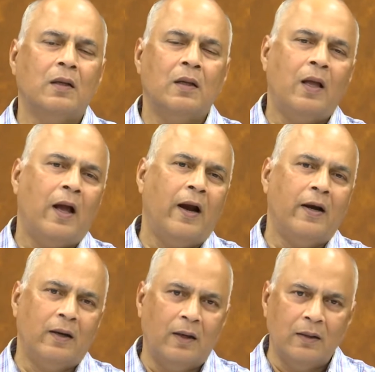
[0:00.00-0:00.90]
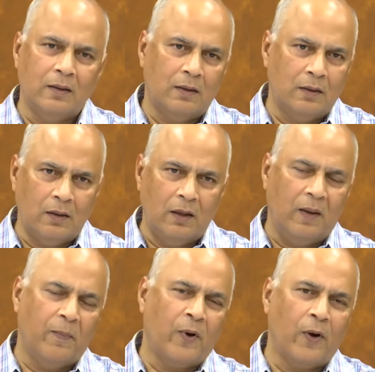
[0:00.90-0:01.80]
and de
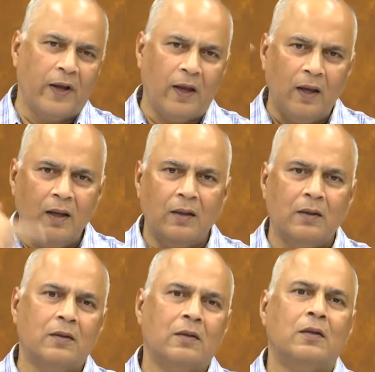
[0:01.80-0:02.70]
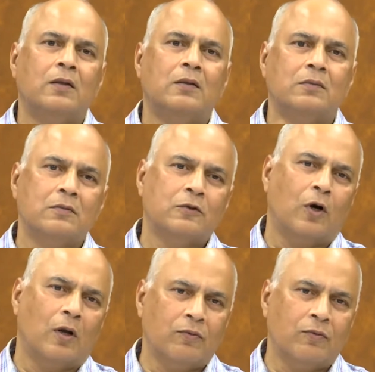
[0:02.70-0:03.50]
Broglie sort of